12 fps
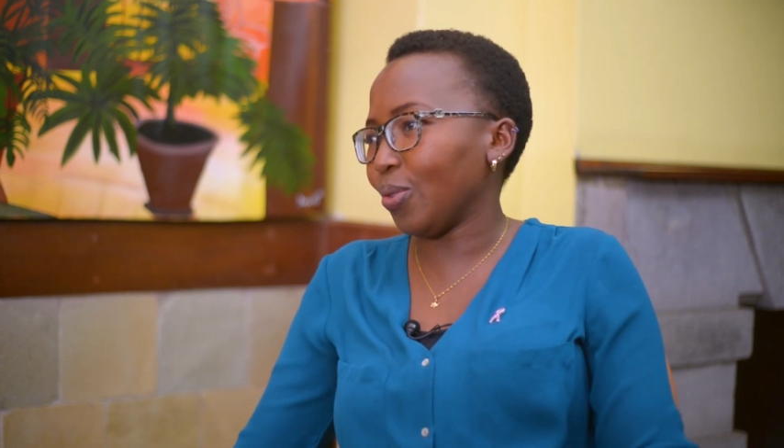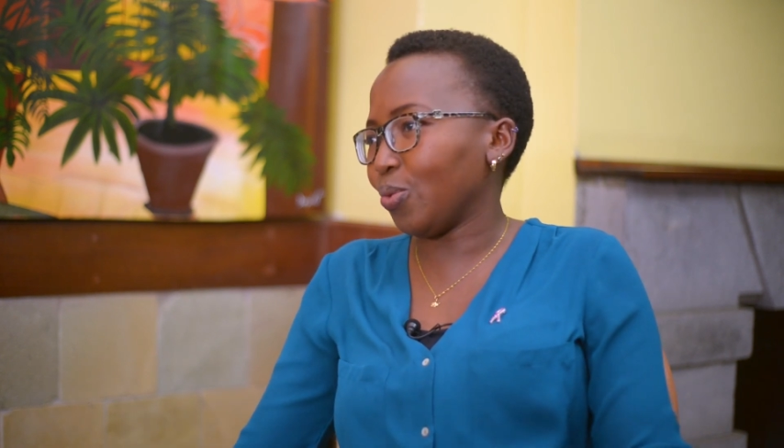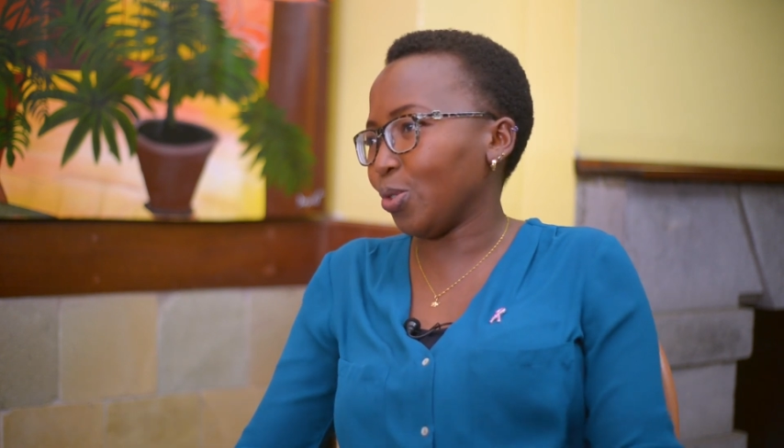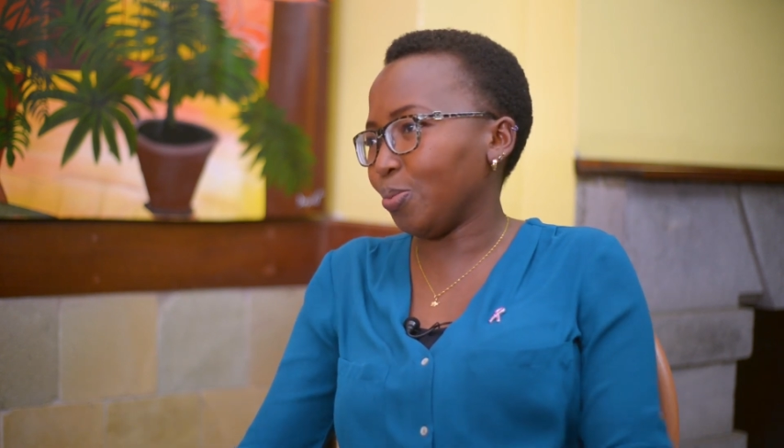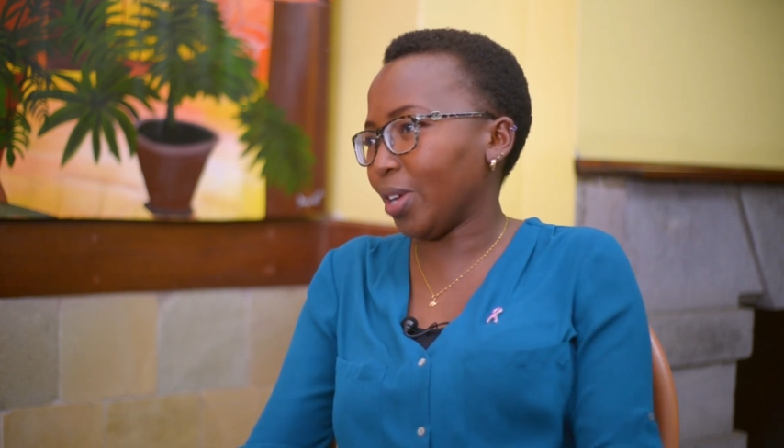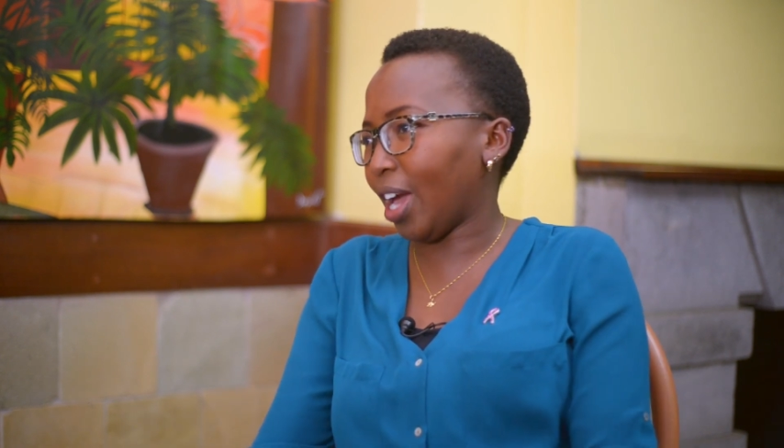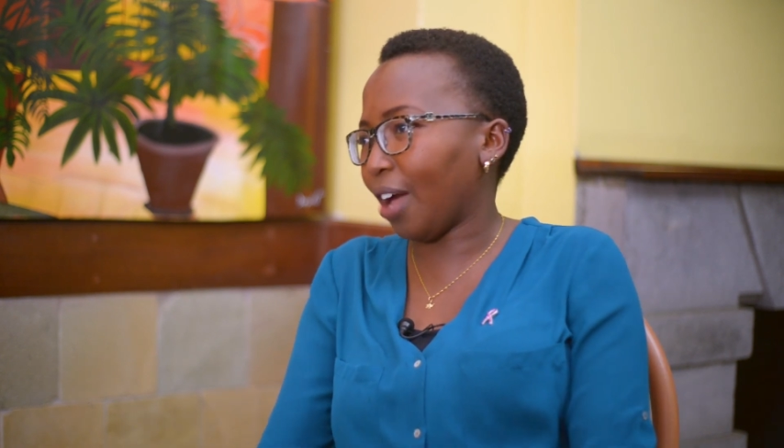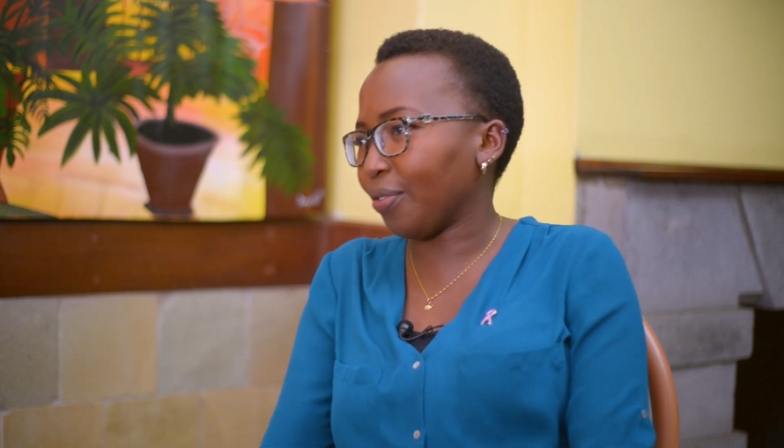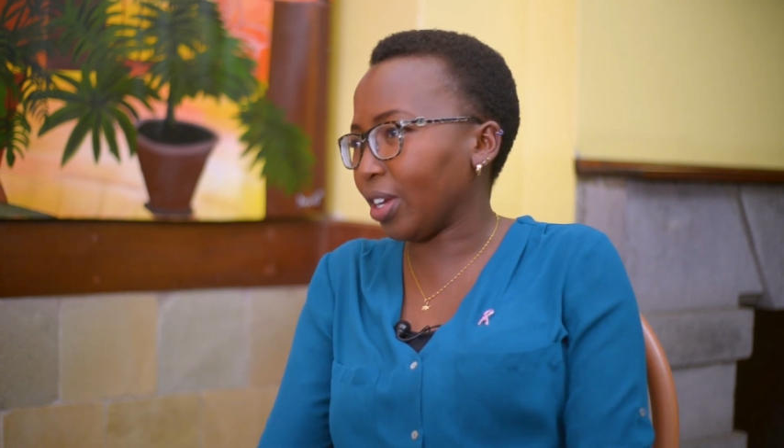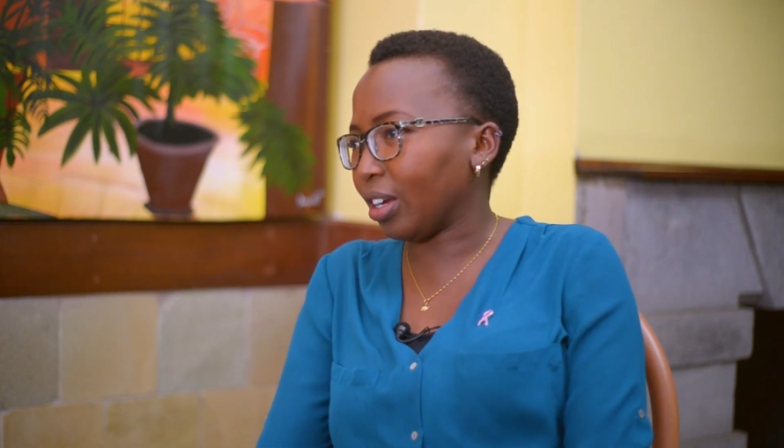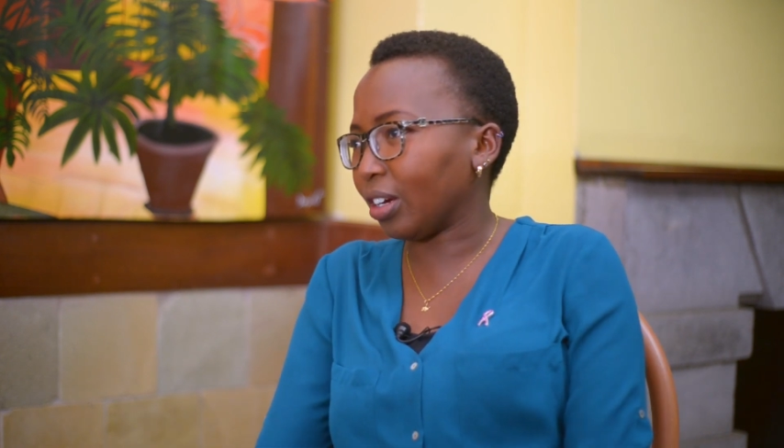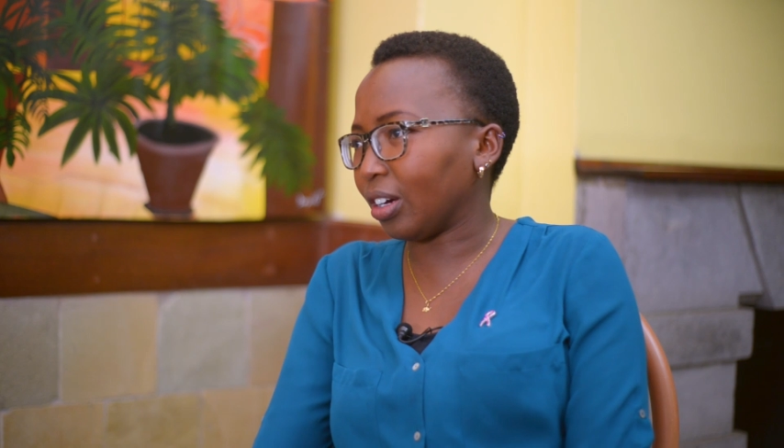I'd be
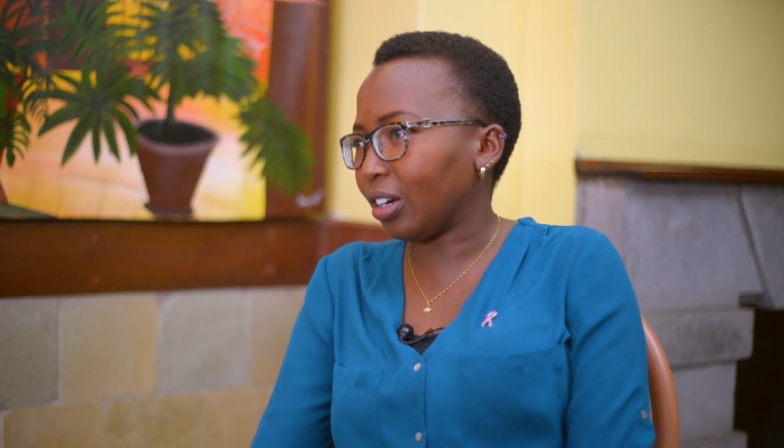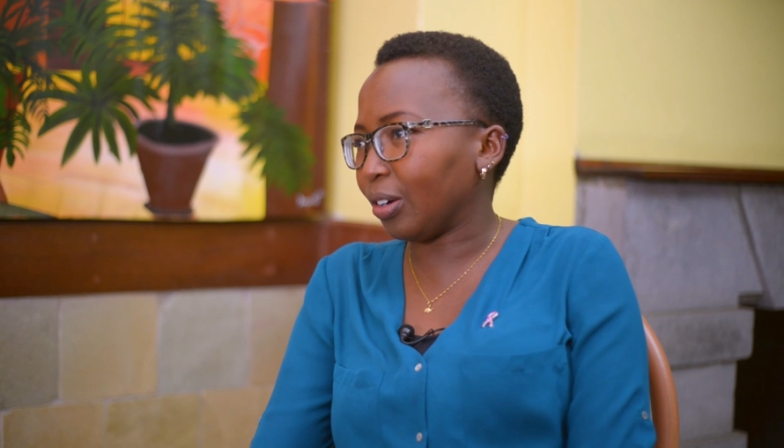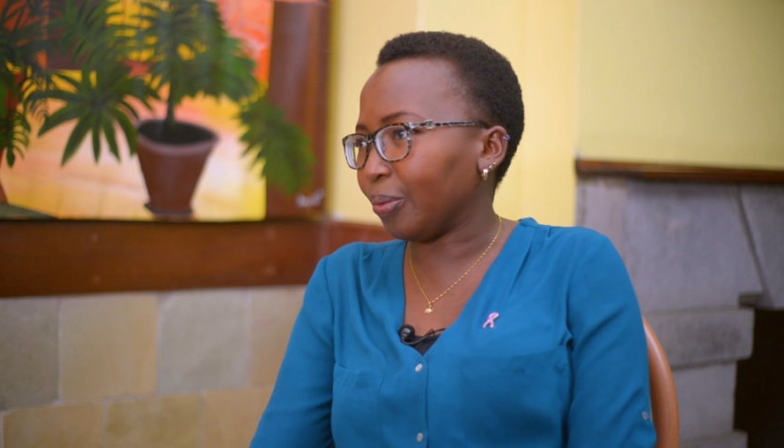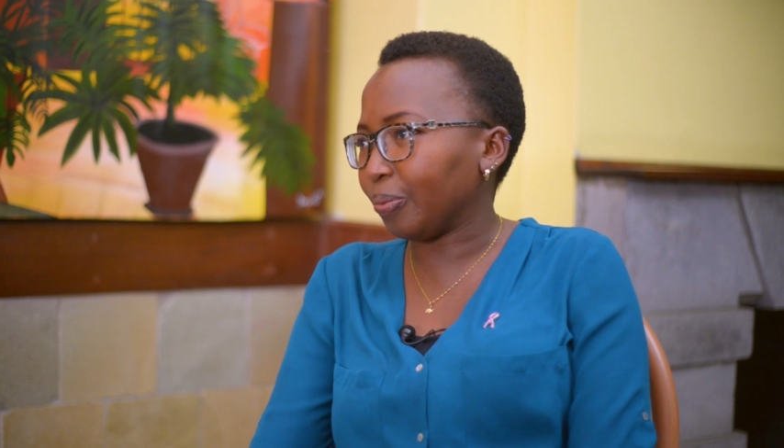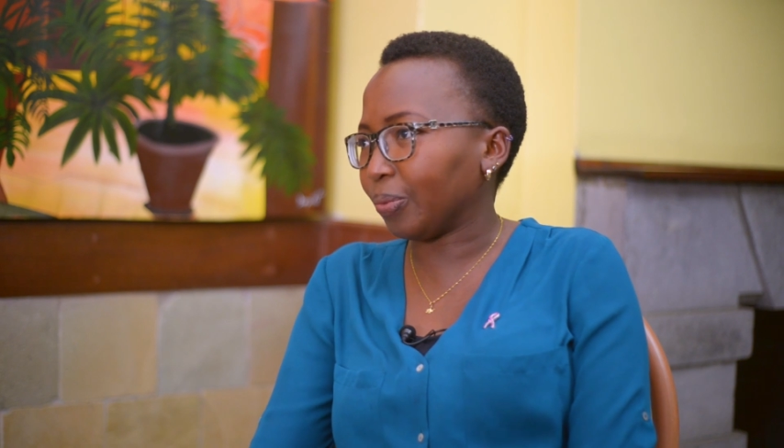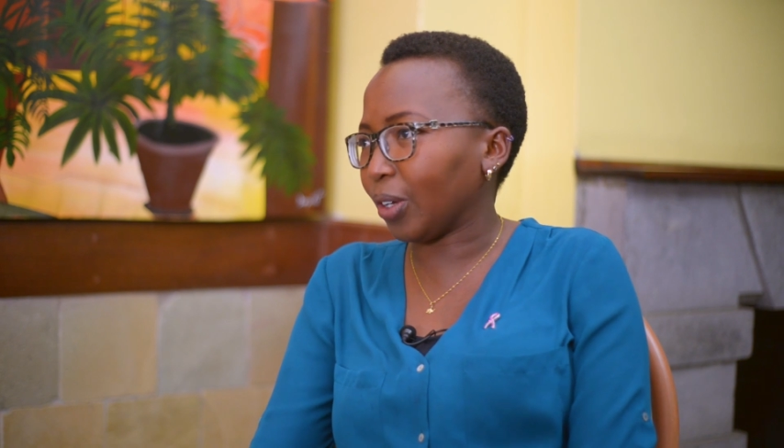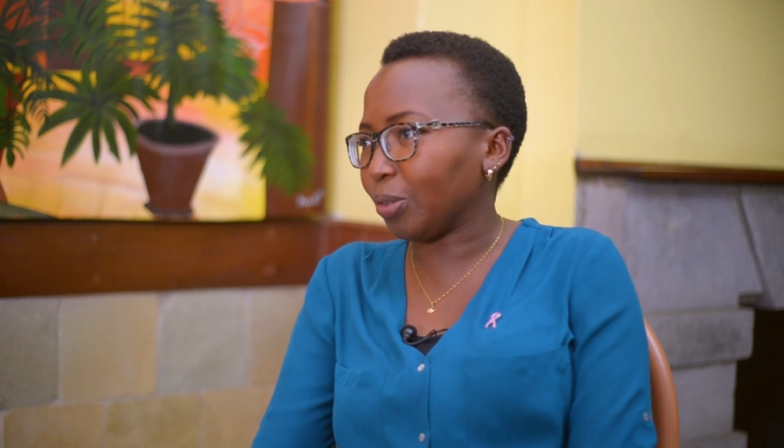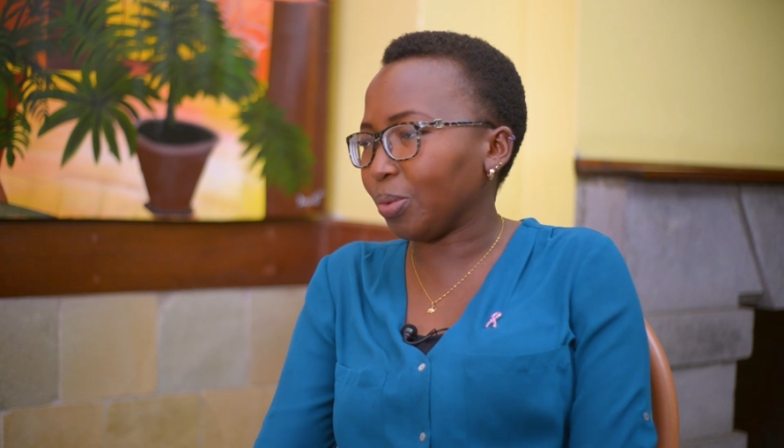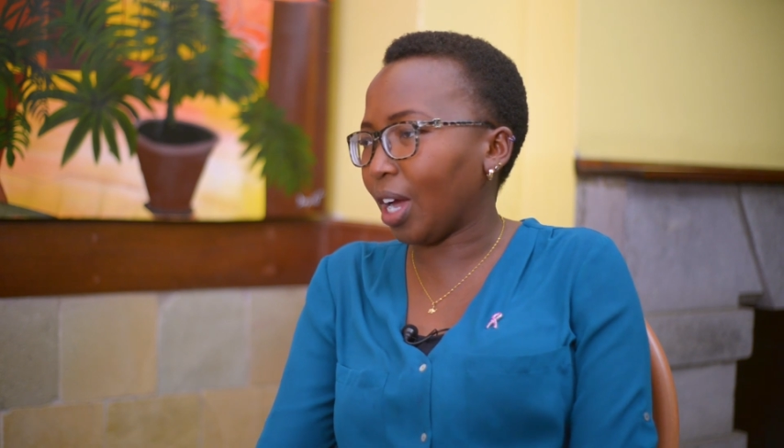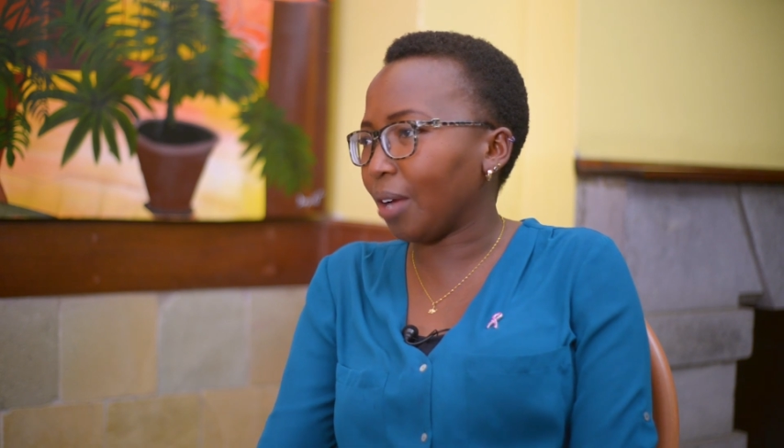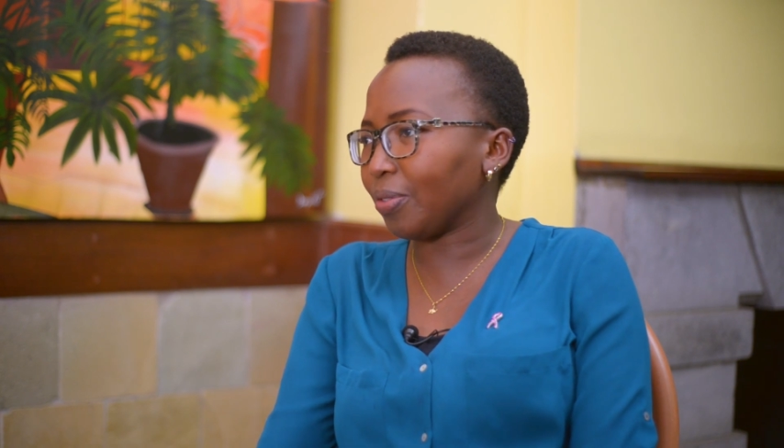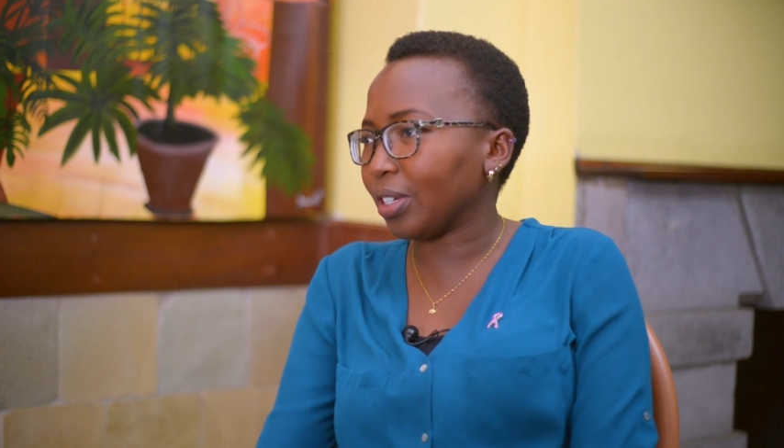
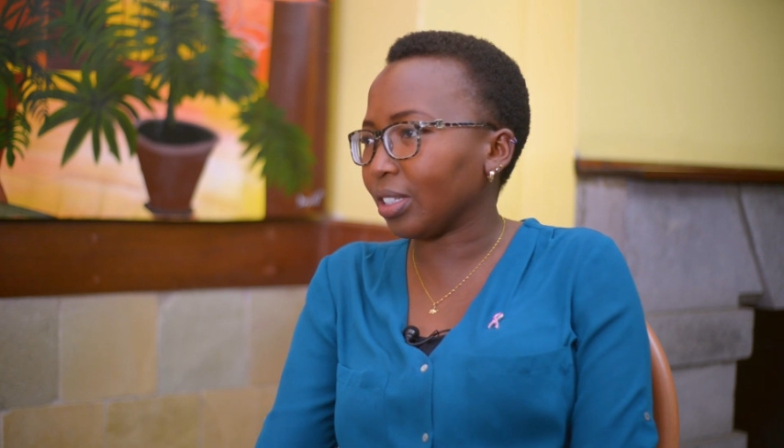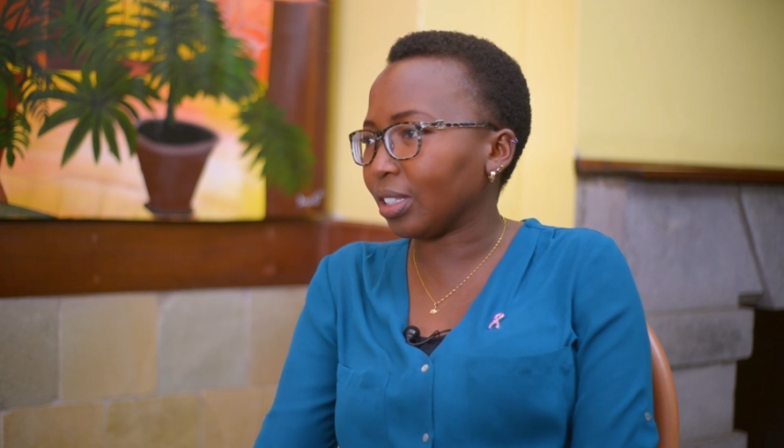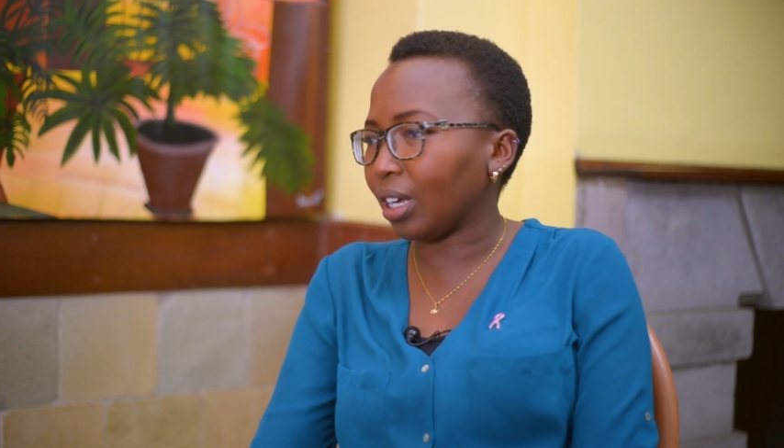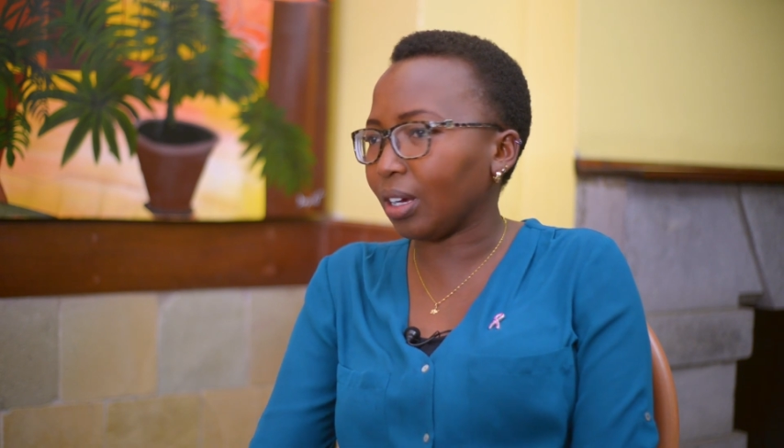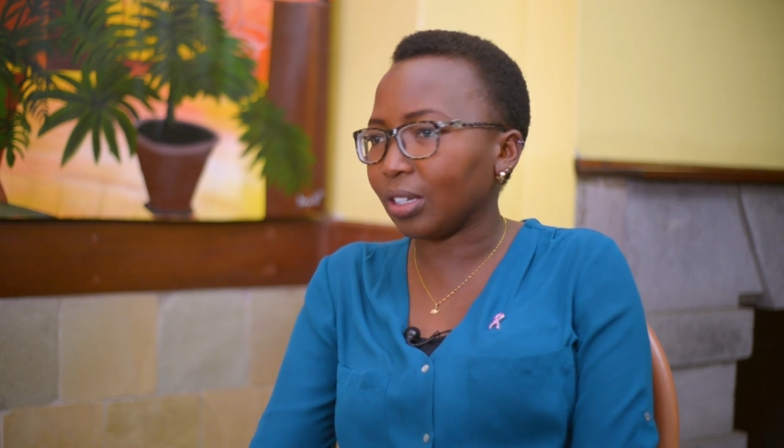having